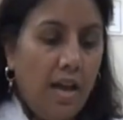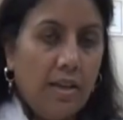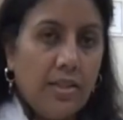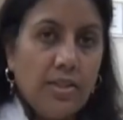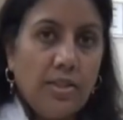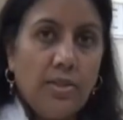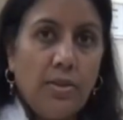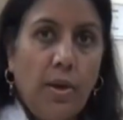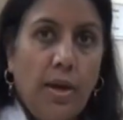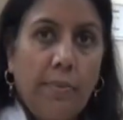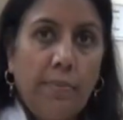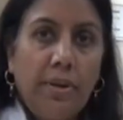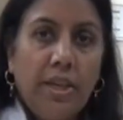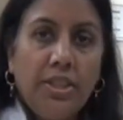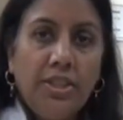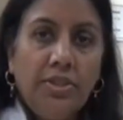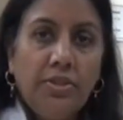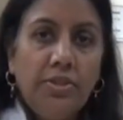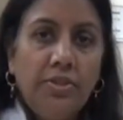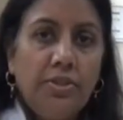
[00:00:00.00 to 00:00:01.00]
So I'm
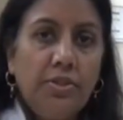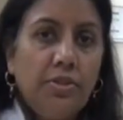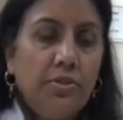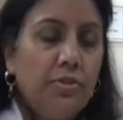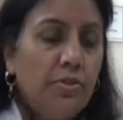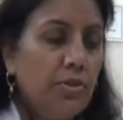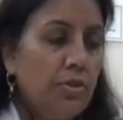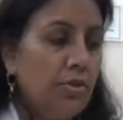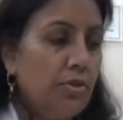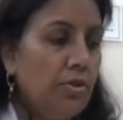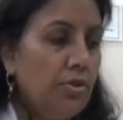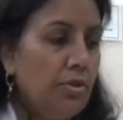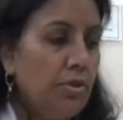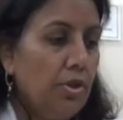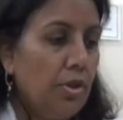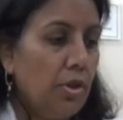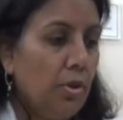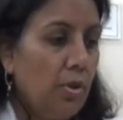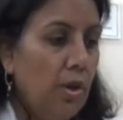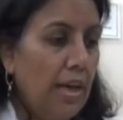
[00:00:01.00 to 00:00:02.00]
here to introduce you to
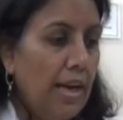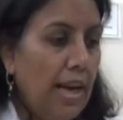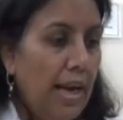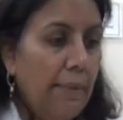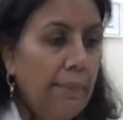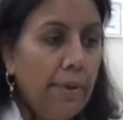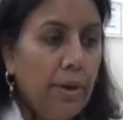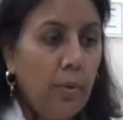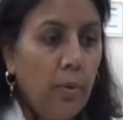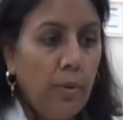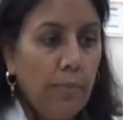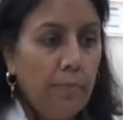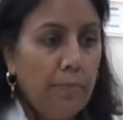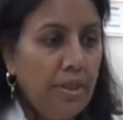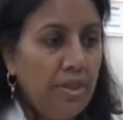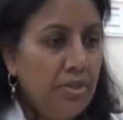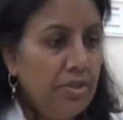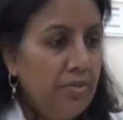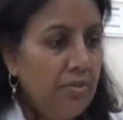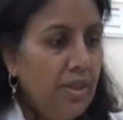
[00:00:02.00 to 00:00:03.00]
your lab
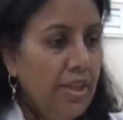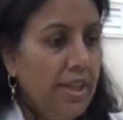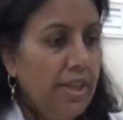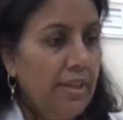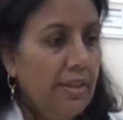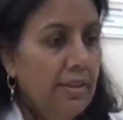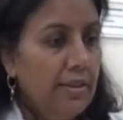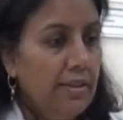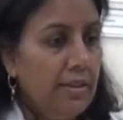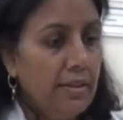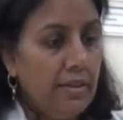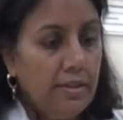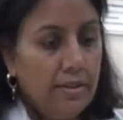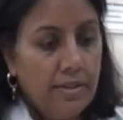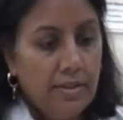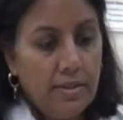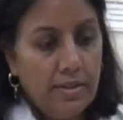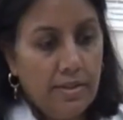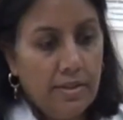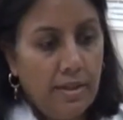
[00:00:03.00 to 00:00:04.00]
equipment over here,
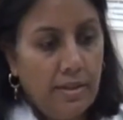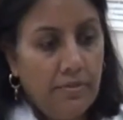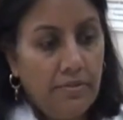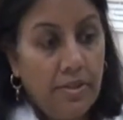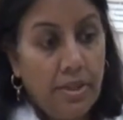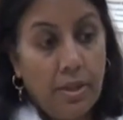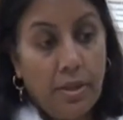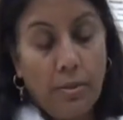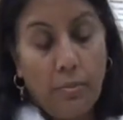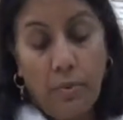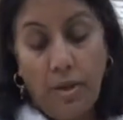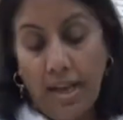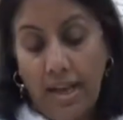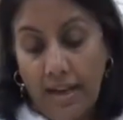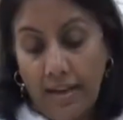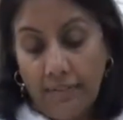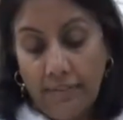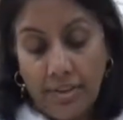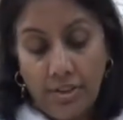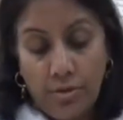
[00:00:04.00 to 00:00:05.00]
the stuff that you will
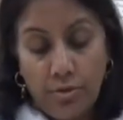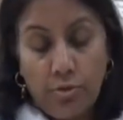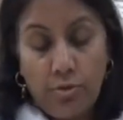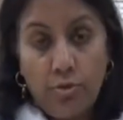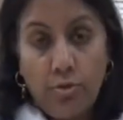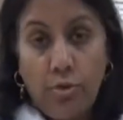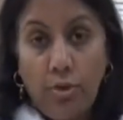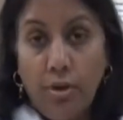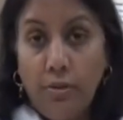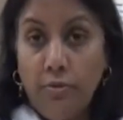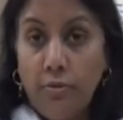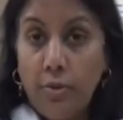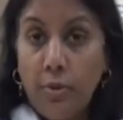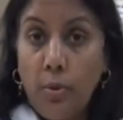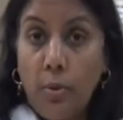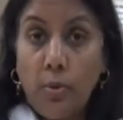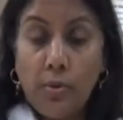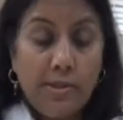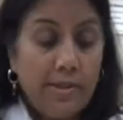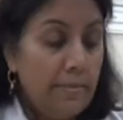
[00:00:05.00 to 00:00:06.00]
have in your drawer for the
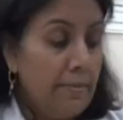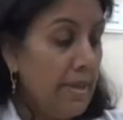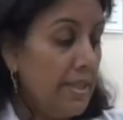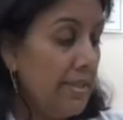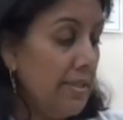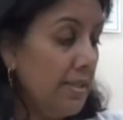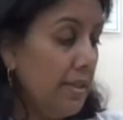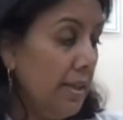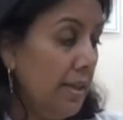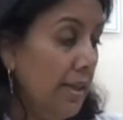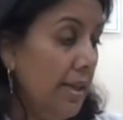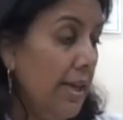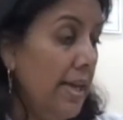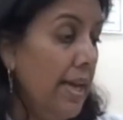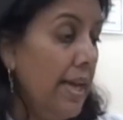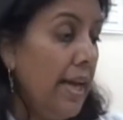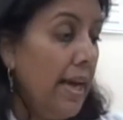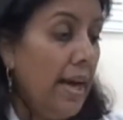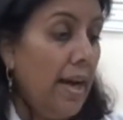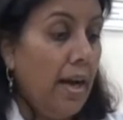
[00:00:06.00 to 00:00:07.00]
whole semester.
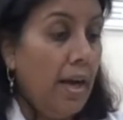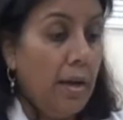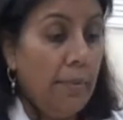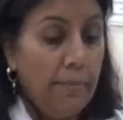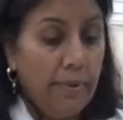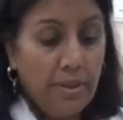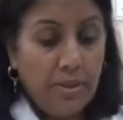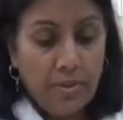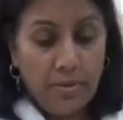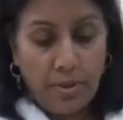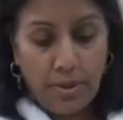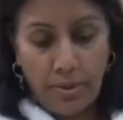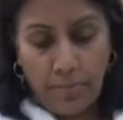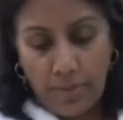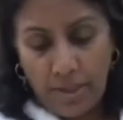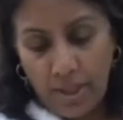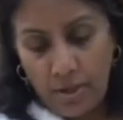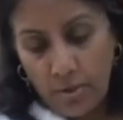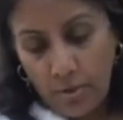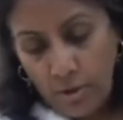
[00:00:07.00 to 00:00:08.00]
It's going to
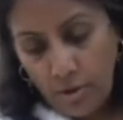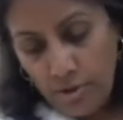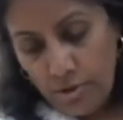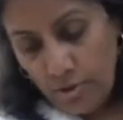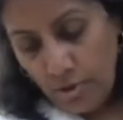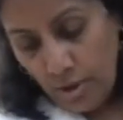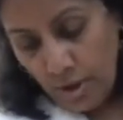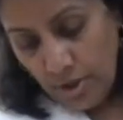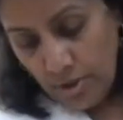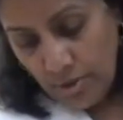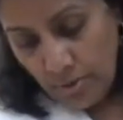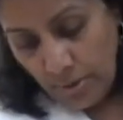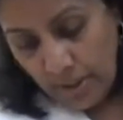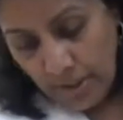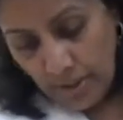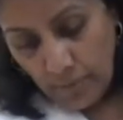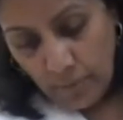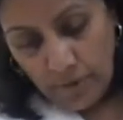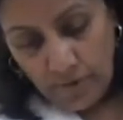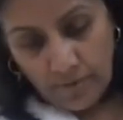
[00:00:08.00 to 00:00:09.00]
be your drawer, so
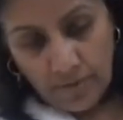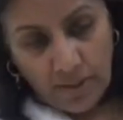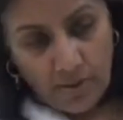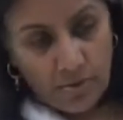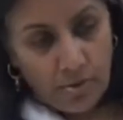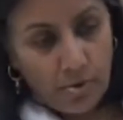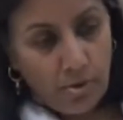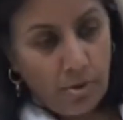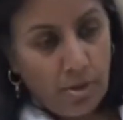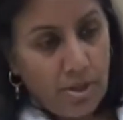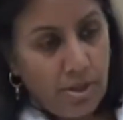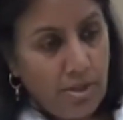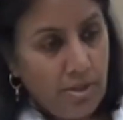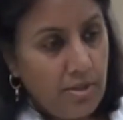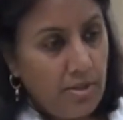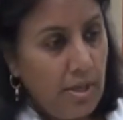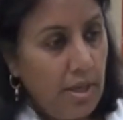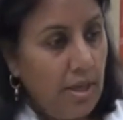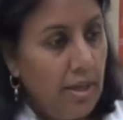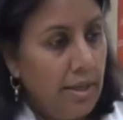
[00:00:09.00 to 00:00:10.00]
any one of these
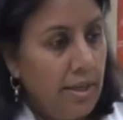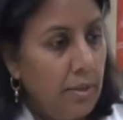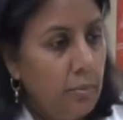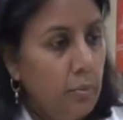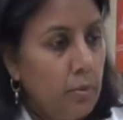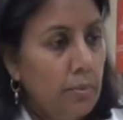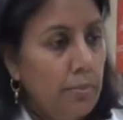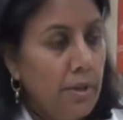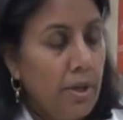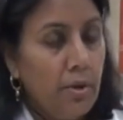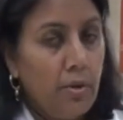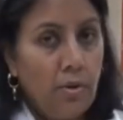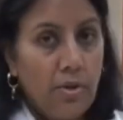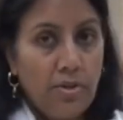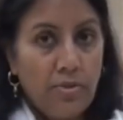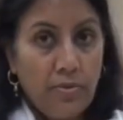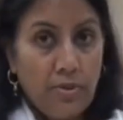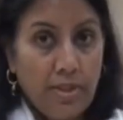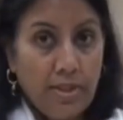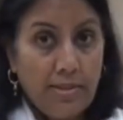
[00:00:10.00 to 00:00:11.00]
drawers, it will be
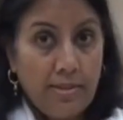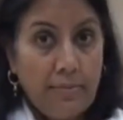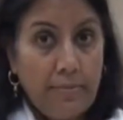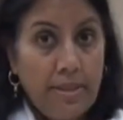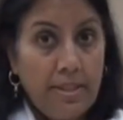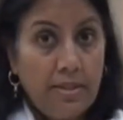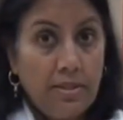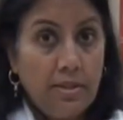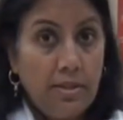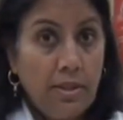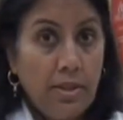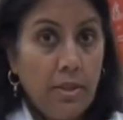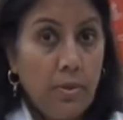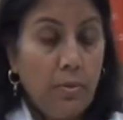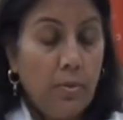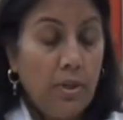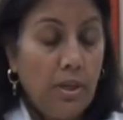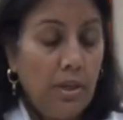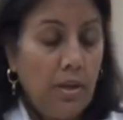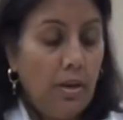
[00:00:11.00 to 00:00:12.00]
yours for the semester. You
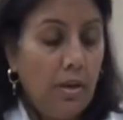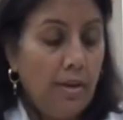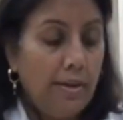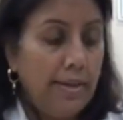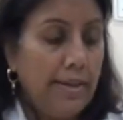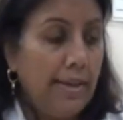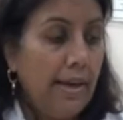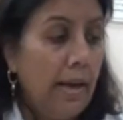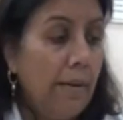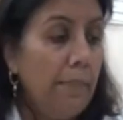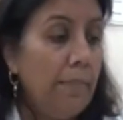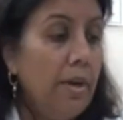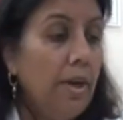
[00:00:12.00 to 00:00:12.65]
can lock it up.